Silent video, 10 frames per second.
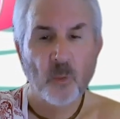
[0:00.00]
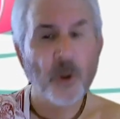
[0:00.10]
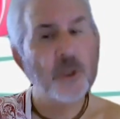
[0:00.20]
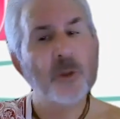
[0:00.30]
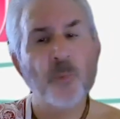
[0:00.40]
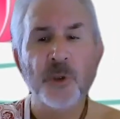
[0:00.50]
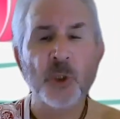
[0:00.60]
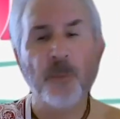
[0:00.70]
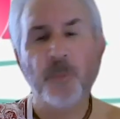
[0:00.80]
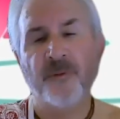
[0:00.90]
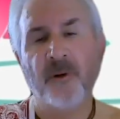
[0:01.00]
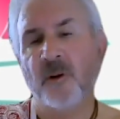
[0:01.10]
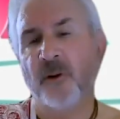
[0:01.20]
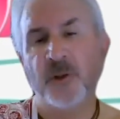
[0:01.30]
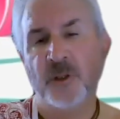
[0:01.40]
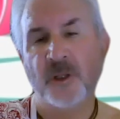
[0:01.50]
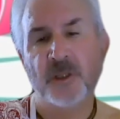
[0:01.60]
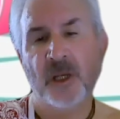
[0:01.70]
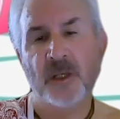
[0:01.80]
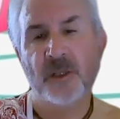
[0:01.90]
Which would you prefer, Krishna
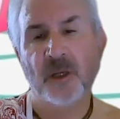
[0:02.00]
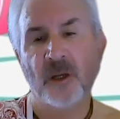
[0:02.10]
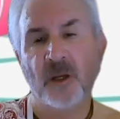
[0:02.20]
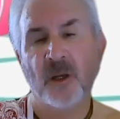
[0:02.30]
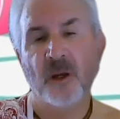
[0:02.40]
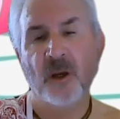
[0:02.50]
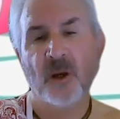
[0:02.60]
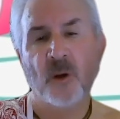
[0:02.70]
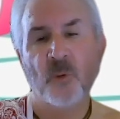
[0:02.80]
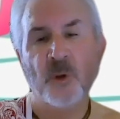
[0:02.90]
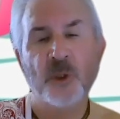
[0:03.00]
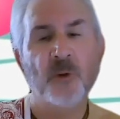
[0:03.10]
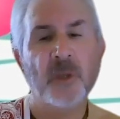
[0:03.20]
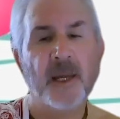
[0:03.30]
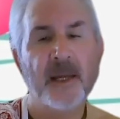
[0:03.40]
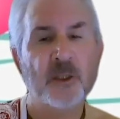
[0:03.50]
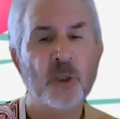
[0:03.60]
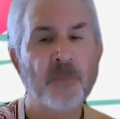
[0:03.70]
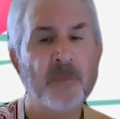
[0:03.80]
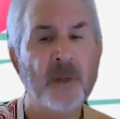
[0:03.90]
says? Would you like
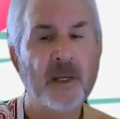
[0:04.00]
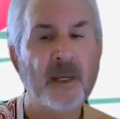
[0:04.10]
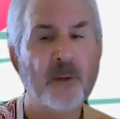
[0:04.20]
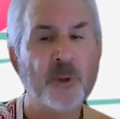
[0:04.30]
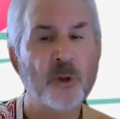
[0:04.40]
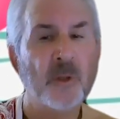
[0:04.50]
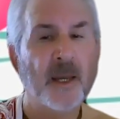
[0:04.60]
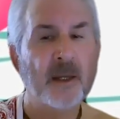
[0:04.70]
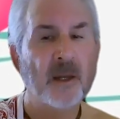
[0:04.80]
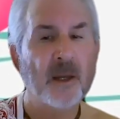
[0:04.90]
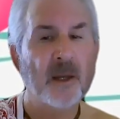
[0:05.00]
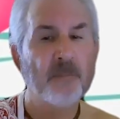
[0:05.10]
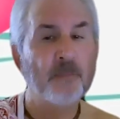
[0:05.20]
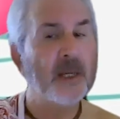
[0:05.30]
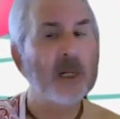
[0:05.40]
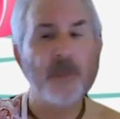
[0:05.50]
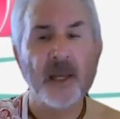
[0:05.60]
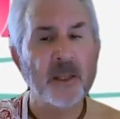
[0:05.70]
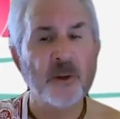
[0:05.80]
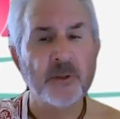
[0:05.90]
me to
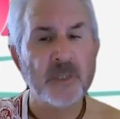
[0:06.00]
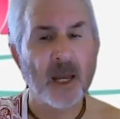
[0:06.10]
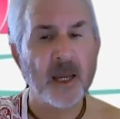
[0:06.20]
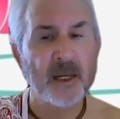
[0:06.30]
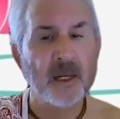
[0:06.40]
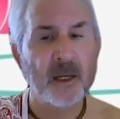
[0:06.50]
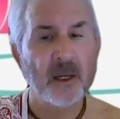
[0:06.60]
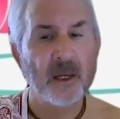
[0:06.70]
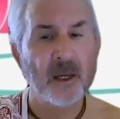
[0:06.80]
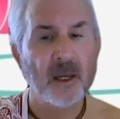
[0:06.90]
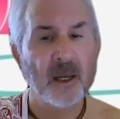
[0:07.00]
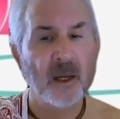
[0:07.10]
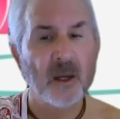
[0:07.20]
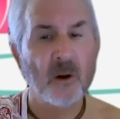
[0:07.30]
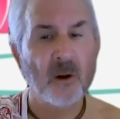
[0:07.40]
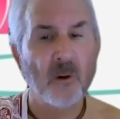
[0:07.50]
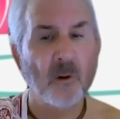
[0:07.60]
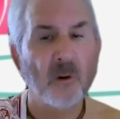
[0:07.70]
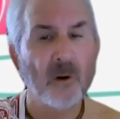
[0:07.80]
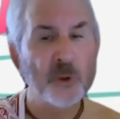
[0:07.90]
be on your side?
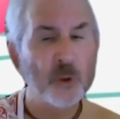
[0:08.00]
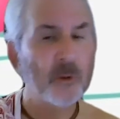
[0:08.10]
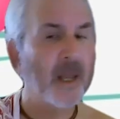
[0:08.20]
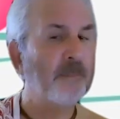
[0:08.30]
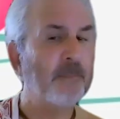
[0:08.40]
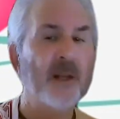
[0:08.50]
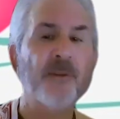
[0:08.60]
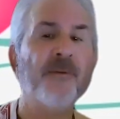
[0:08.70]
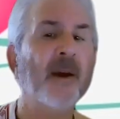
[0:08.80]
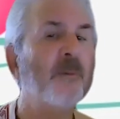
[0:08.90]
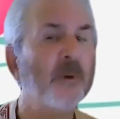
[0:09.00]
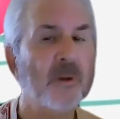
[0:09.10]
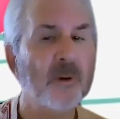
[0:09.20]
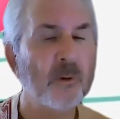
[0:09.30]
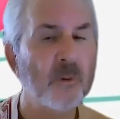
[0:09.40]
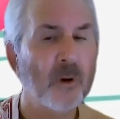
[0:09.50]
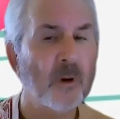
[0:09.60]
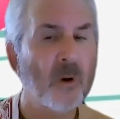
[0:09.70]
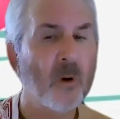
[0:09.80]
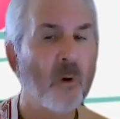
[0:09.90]
Would you like me to fight with you?
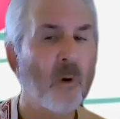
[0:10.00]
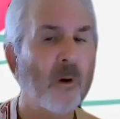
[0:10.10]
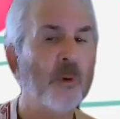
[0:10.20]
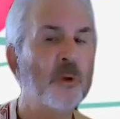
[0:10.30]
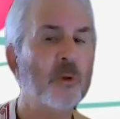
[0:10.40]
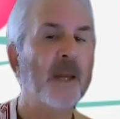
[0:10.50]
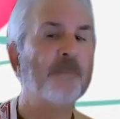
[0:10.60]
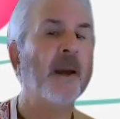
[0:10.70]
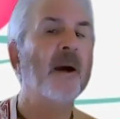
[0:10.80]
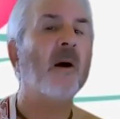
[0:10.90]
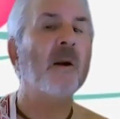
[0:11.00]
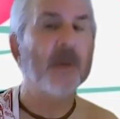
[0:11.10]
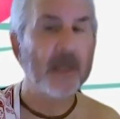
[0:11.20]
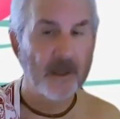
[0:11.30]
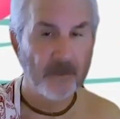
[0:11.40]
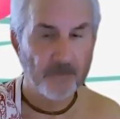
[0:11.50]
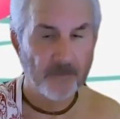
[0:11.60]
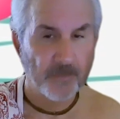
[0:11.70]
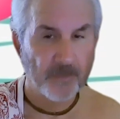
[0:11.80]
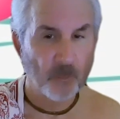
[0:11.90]
Or would you like my army?
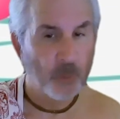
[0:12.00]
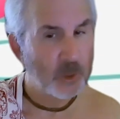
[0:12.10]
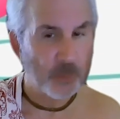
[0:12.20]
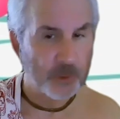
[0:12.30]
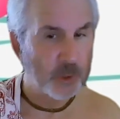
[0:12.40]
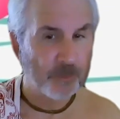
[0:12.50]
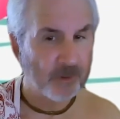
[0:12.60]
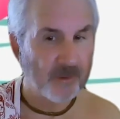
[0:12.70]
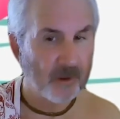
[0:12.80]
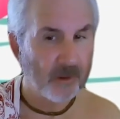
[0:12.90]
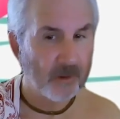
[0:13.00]
Which would you prefer?